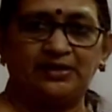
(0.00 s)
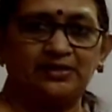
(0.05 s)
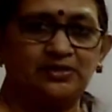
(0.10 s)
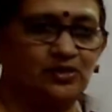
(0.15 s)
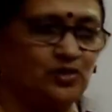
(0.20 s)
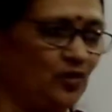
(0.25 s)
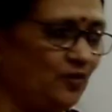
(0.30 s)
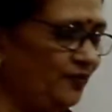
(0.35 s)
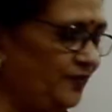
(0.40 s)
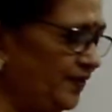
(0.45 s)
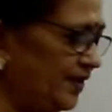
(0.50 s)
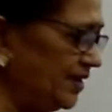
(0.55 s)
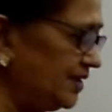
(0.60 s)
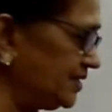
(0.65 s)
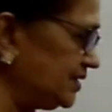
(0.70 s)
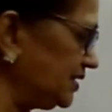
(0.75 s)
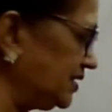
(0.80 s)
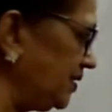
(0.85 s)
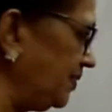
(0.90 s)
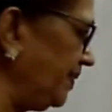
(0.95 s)
So
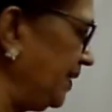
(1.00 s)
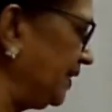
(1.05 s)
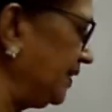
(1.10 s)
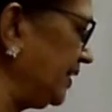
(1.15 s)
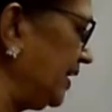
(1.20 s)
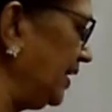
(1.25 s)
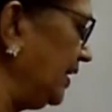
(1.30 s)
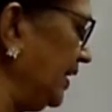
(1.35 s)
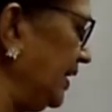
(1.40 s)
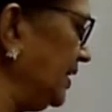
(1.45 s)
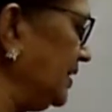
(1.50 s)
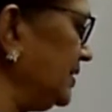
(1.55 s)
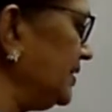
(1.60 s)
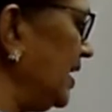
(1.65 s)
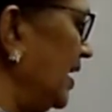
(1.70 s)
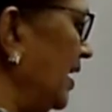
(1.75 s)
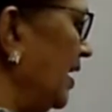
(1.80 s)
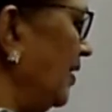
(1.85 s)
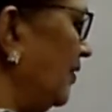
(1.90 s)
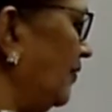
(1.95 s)
first method is